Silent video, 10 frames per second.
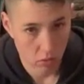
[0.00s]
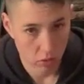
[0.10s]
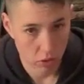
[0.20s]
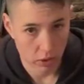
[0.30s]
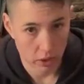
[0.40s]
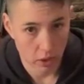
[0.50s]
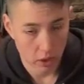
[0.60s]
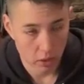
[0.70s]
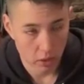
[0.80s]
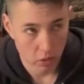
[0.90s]
We're doing
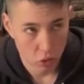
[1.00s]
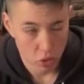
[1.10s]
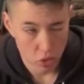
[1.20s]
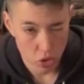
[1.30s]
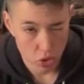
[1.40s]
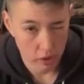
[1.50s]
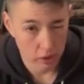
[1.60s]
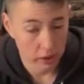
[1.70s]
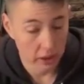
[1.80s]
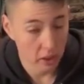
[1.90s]
at
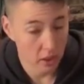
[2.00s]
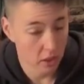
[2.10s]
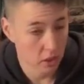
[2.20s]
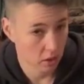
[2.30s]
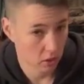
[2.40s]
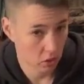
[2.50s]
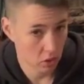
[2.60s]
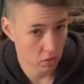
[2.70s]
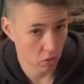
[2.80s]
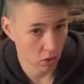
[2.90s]
least
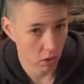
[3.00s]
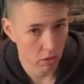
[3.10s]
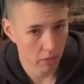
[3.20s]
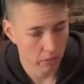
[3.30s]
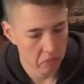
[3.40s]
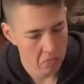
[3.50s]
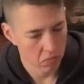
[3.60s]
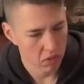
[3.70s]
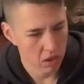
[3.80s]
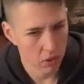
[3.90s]
2 more,
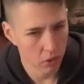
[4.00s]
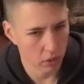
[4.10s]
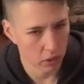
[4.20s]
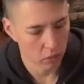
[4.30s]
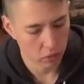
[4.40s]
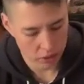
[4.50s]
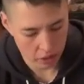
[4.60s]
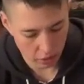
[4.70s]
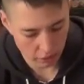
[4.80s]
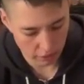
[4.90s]
maybe 3. We'll see
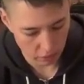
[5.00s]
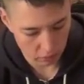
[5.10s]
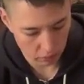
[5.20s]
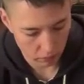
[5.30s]
how you feel.